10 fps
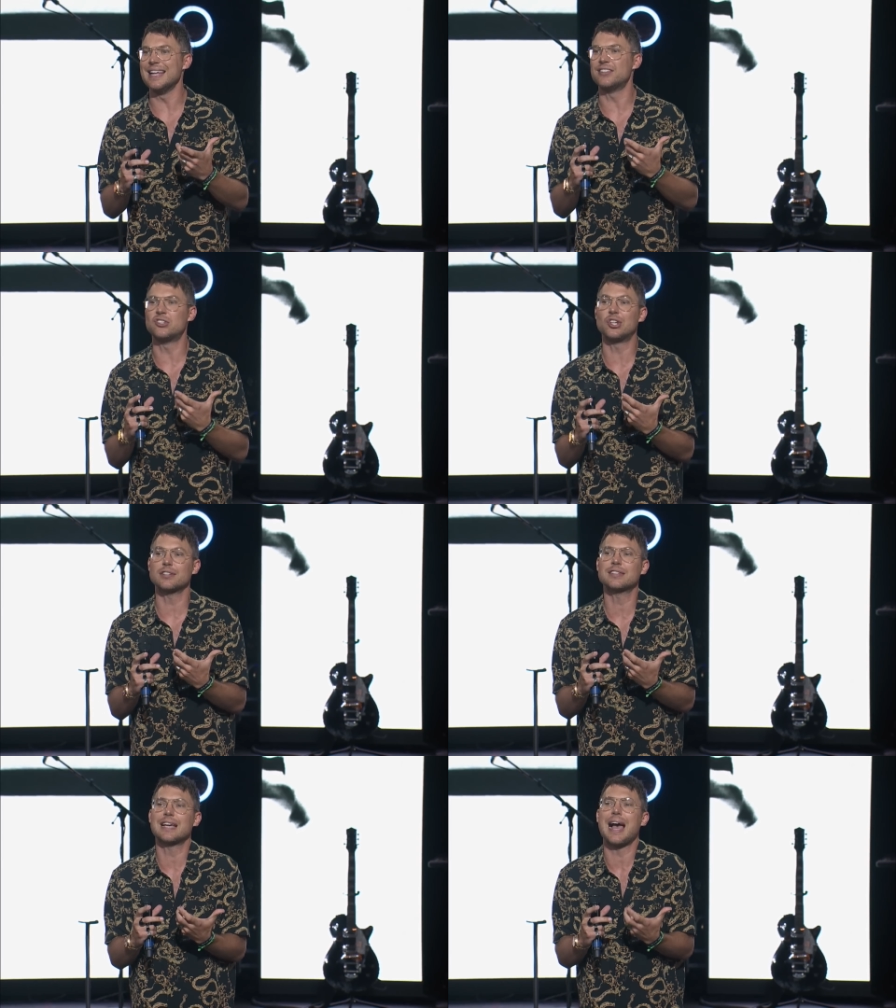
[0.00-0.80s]
It's
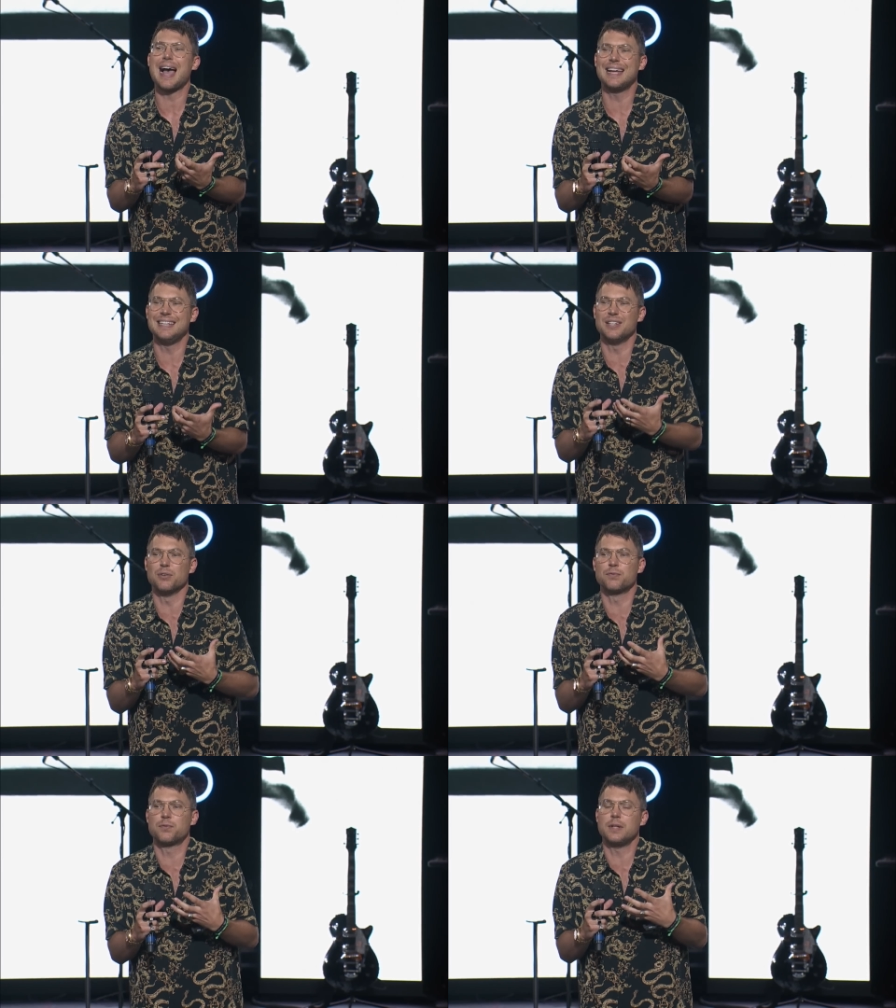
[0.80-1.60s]
just kind
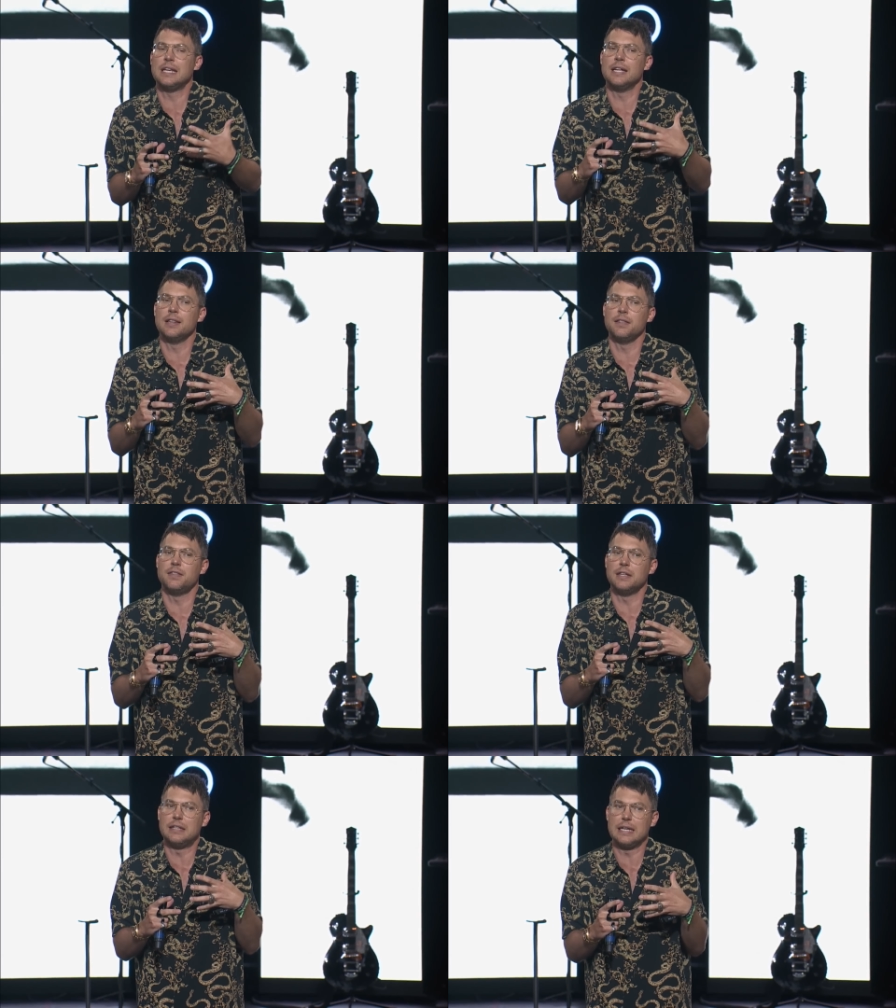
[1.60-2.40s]
of
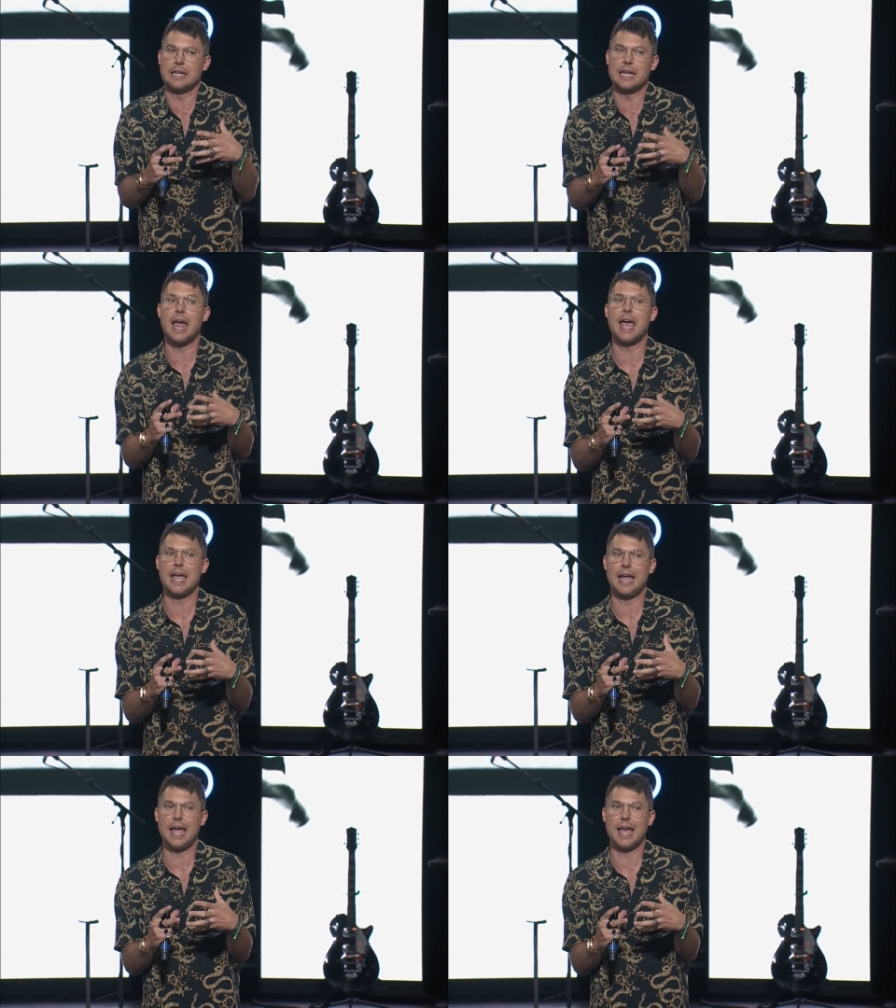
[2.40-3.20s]
in the DNA.